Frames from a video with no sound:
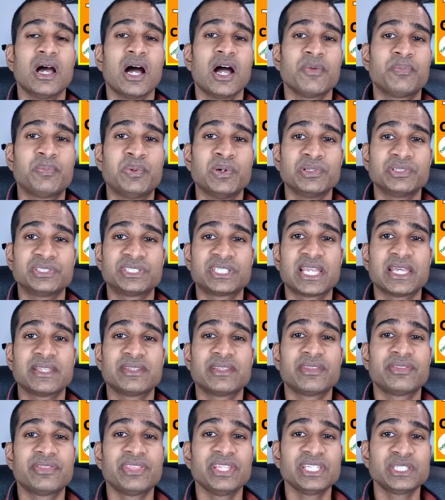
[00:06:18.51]
I put
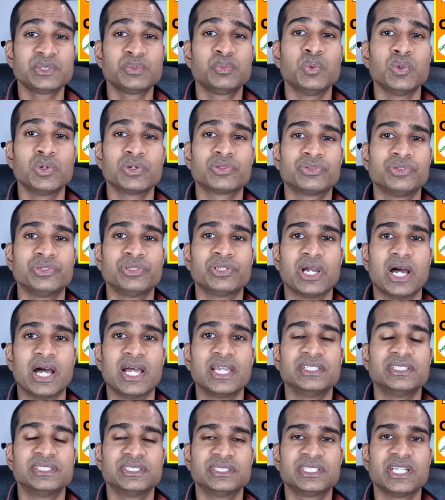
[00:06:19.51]
together this walkthrough
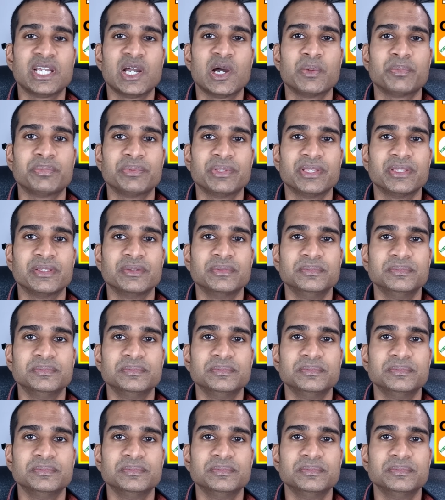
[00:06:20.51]
guide to help you.